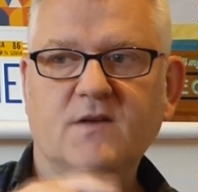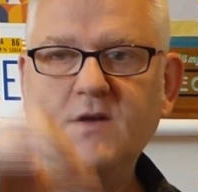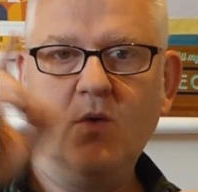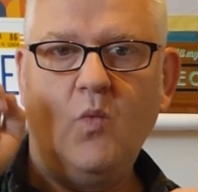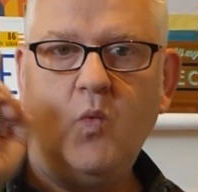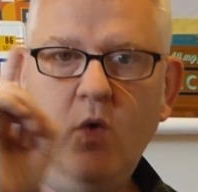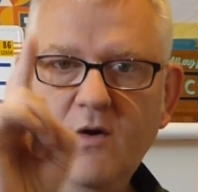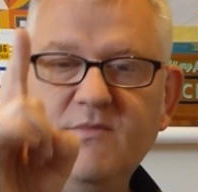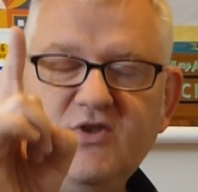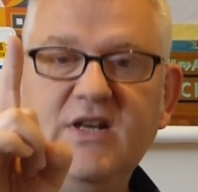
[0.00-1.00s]
So
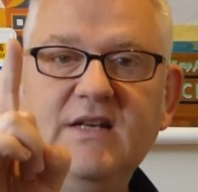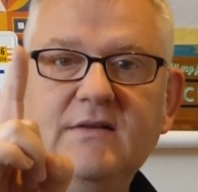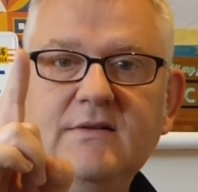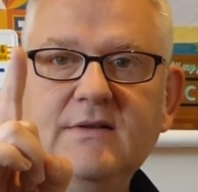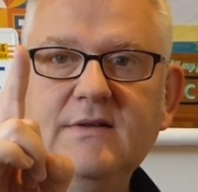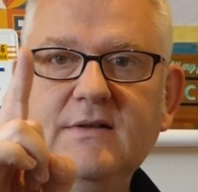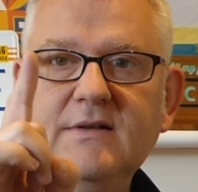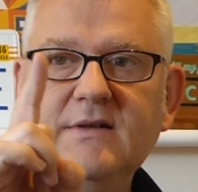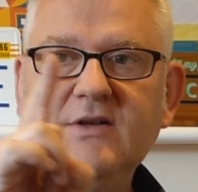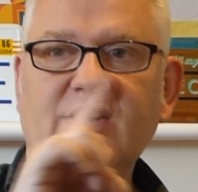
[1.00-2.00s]
one machine
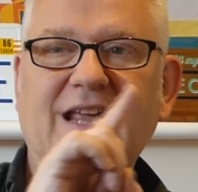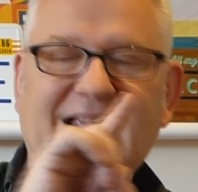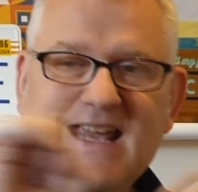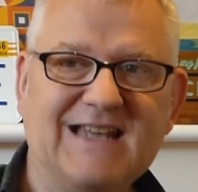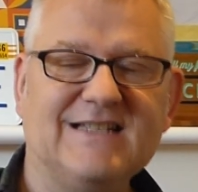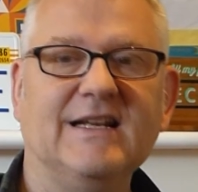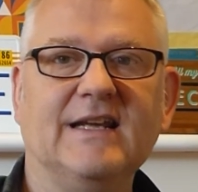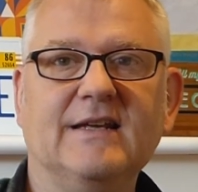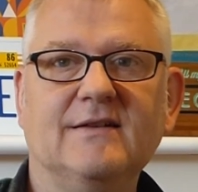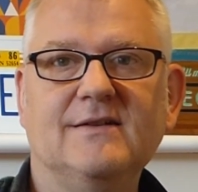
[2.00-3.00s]
could
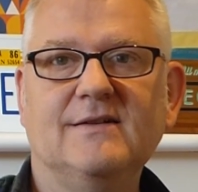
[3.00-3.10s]
easily,